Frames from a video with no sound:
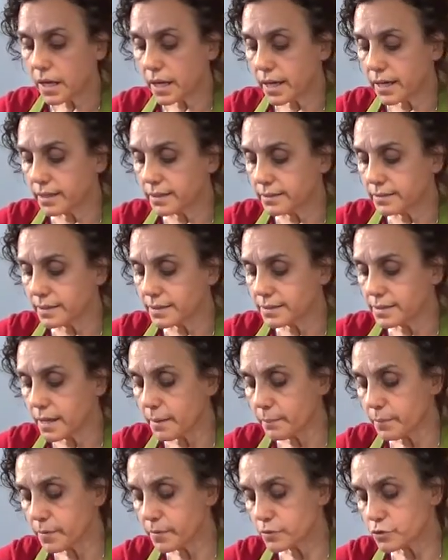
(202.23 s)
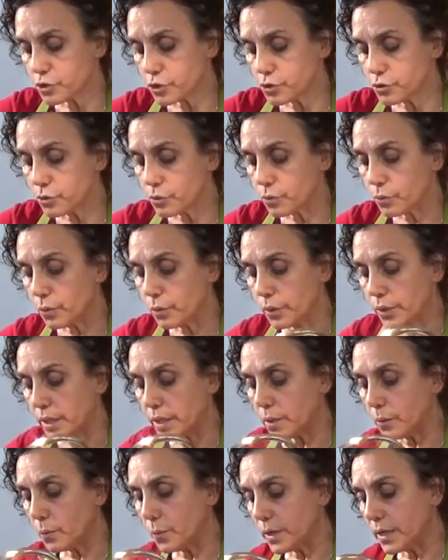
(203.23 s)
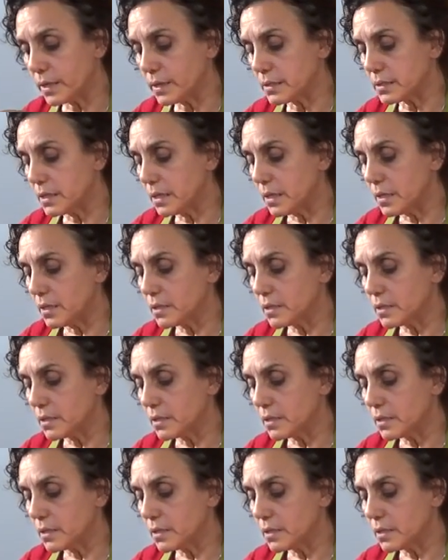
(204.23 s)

and the temperature you're cooking with